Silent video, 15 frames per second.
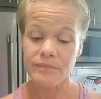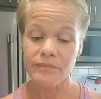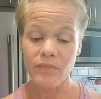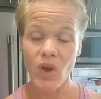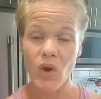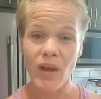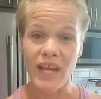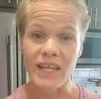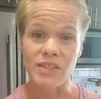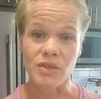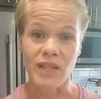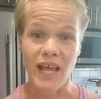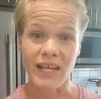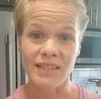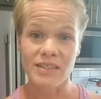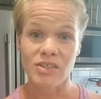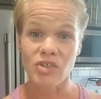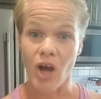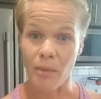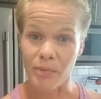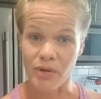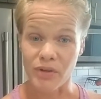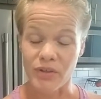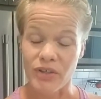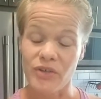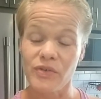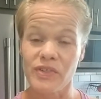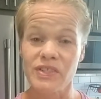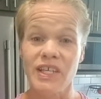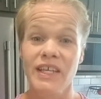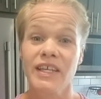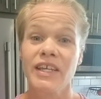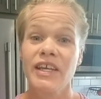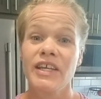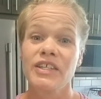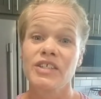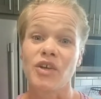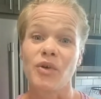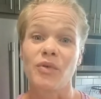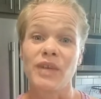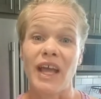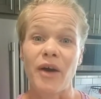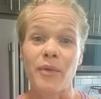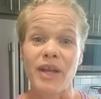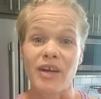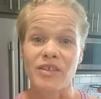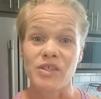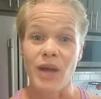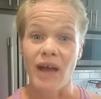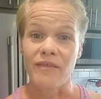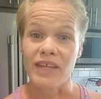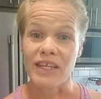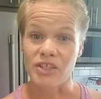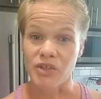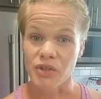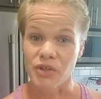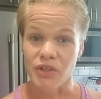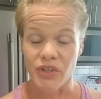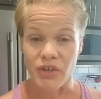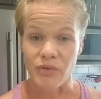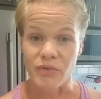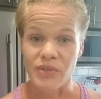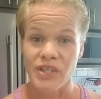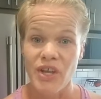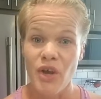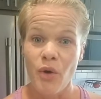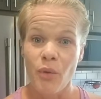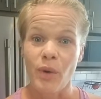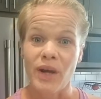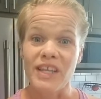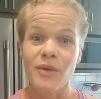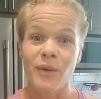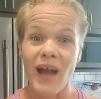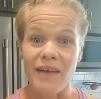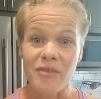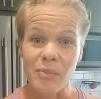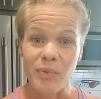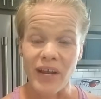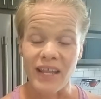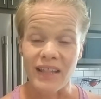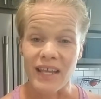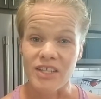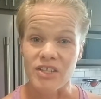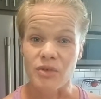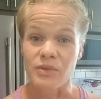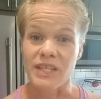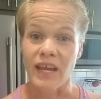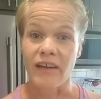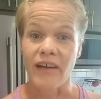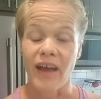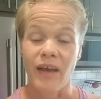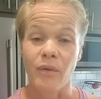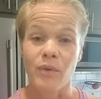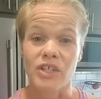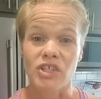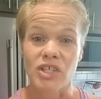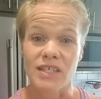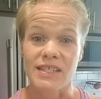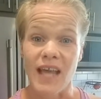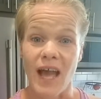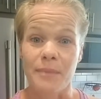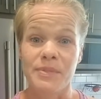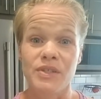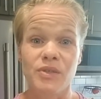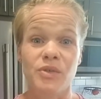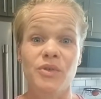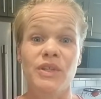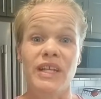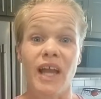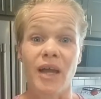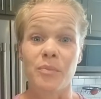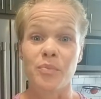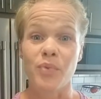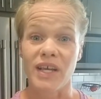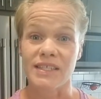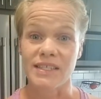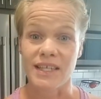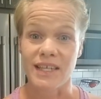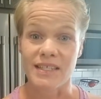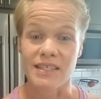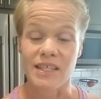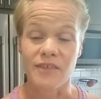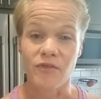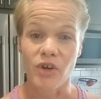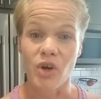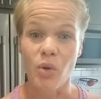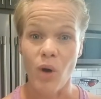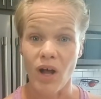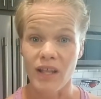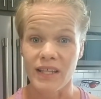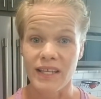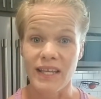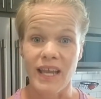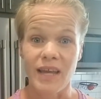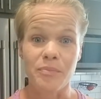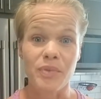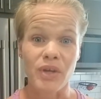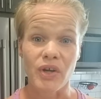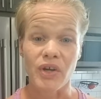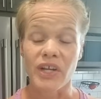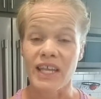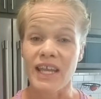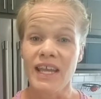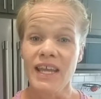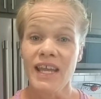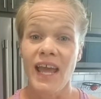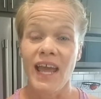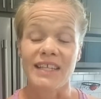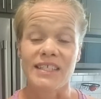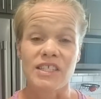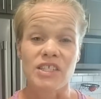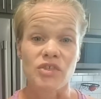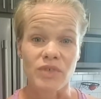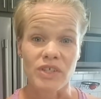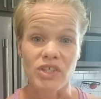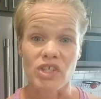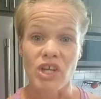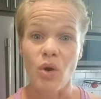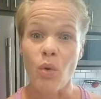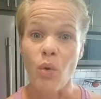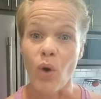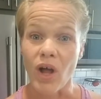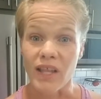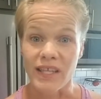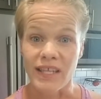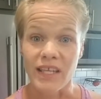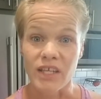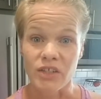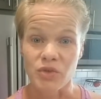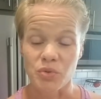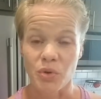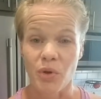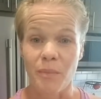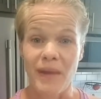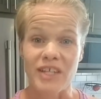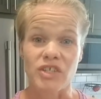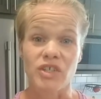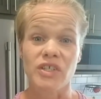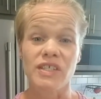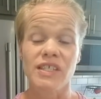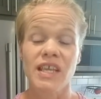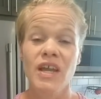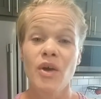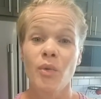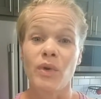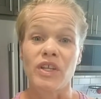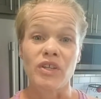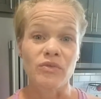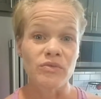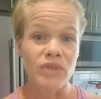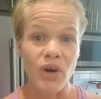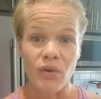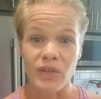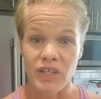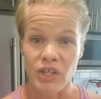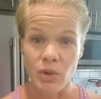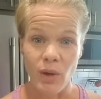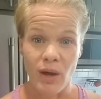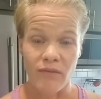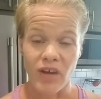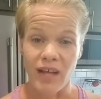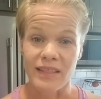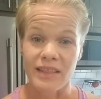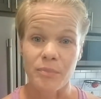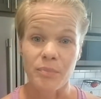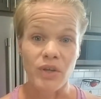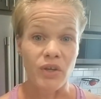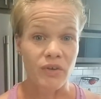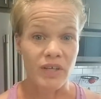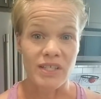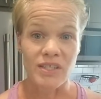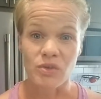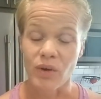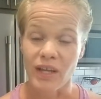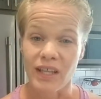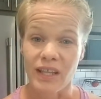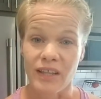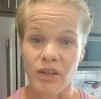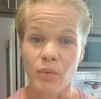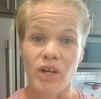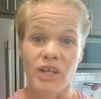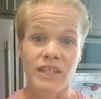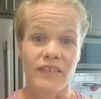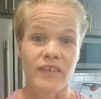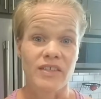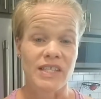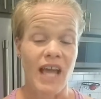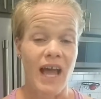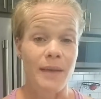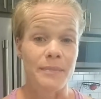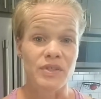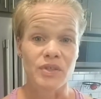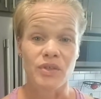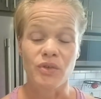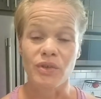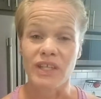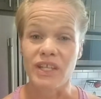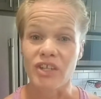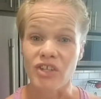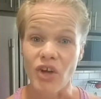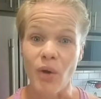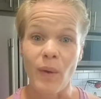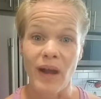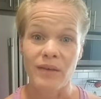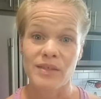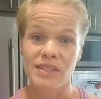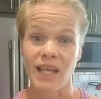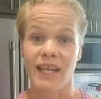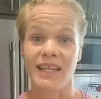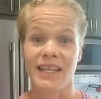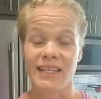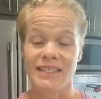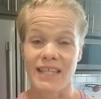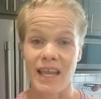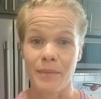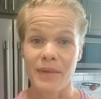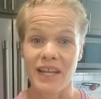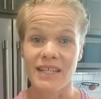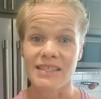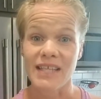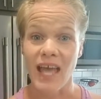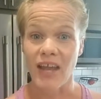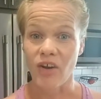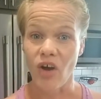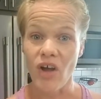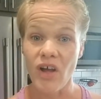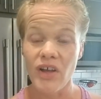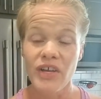Okay, so that's topical use. So now we also have internal use. When you have a brand like doTERRA, which is absolutely unprecedented for quality and purity and stringent quality control measures, when you know that you have got the purest oil in the world and there's absolutely no outside contaminants at all,